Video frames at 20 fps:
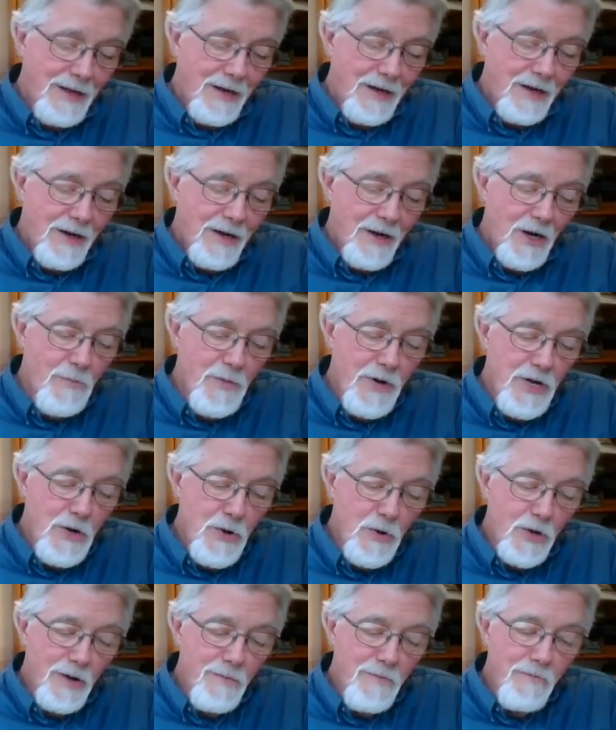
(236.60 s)
Hermie
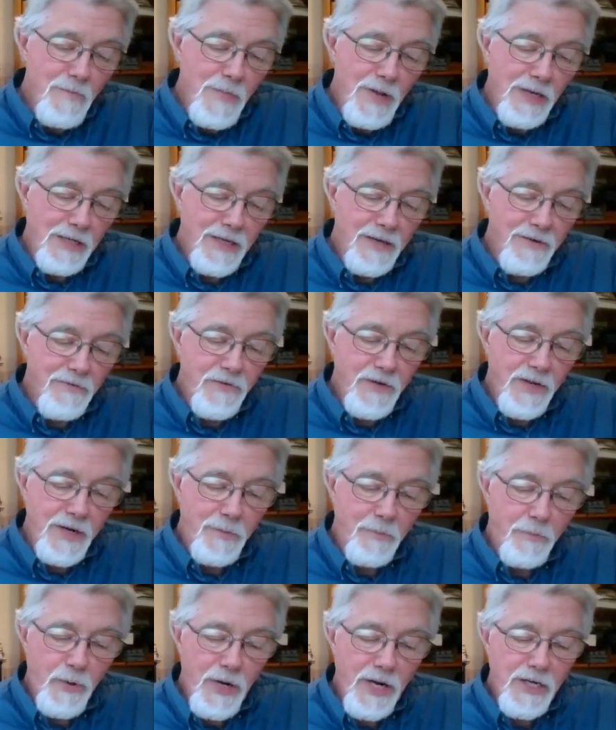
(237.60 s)
Newcomb lived in a
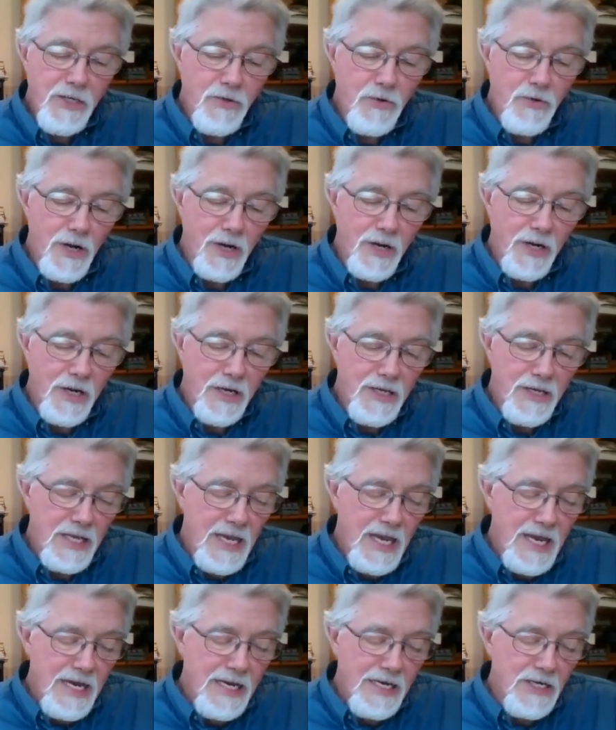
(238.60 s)
bread truck on
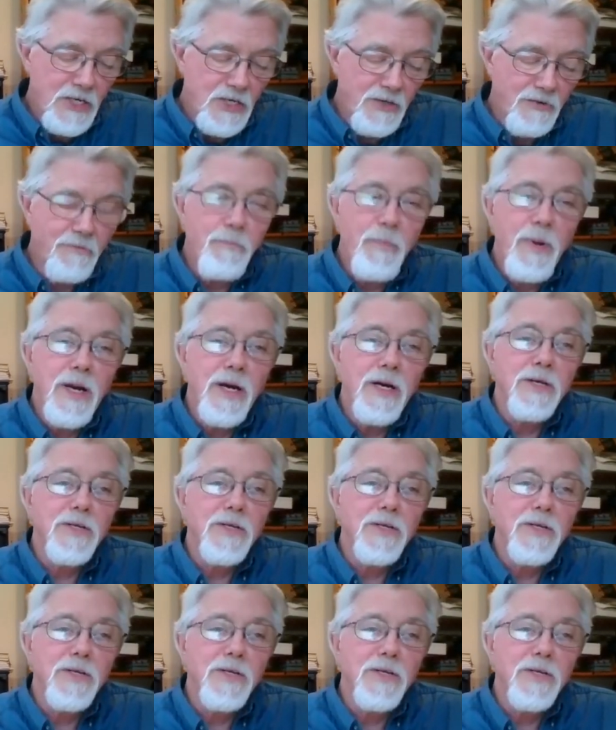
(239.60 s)
the edge of Bear